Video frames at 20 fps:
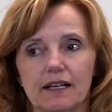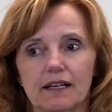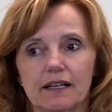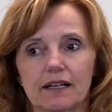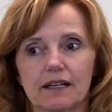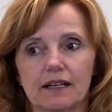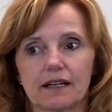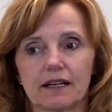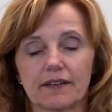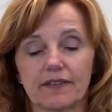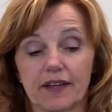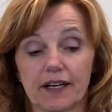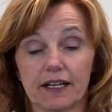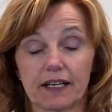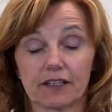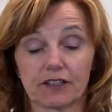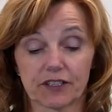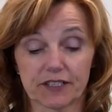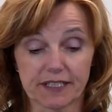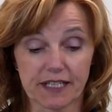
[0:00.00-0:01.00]
and then
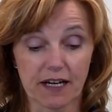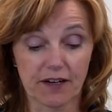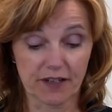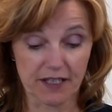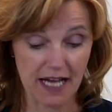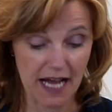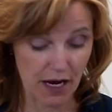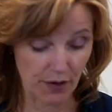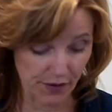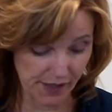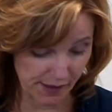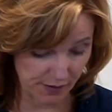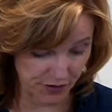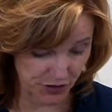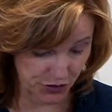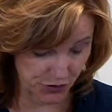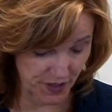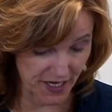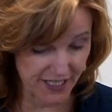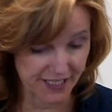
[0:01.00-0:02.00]
I looked down at how I was
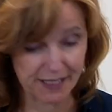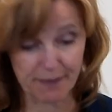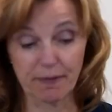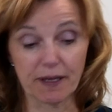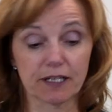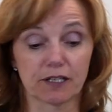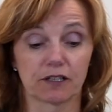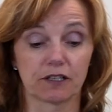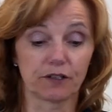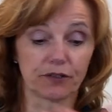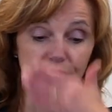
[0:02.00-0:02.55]
dressed. I'm like, oh,